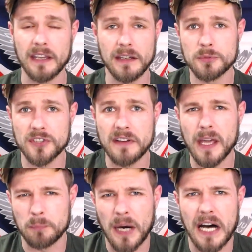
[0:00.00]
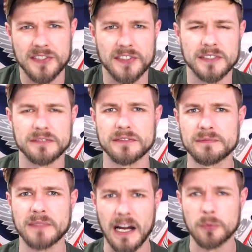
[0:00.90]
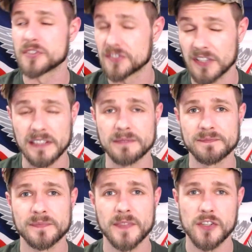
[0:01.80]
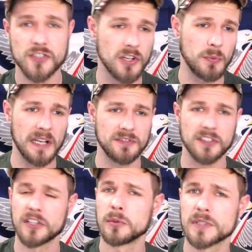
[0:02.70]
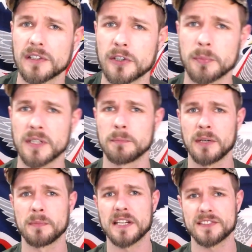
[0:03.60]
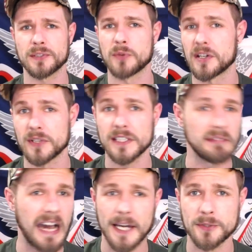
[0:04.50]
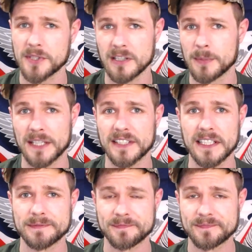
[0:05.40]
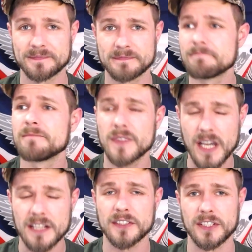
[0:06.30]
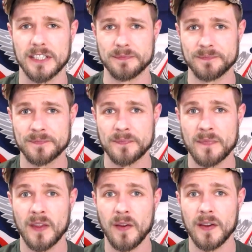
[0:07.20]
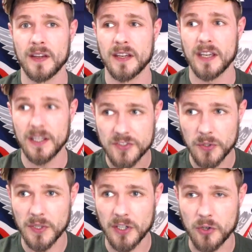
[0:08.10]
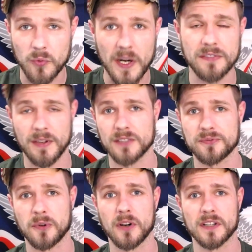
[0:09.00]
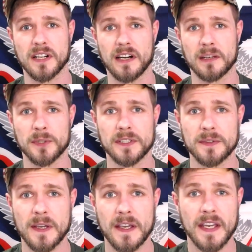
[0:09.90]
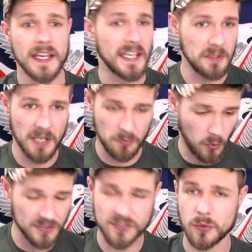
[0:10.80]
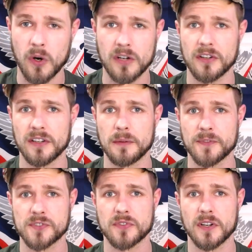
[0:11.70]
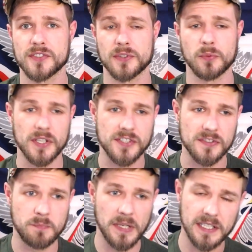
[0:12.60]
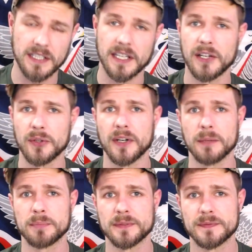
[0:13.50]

it was a net positive, I would say. Sure, we have to deal with a little bit of bombastic rhetoric. I don't care about that. Not at all. He's doing great things for our economy. He wants to work on infrastructure, which is being held up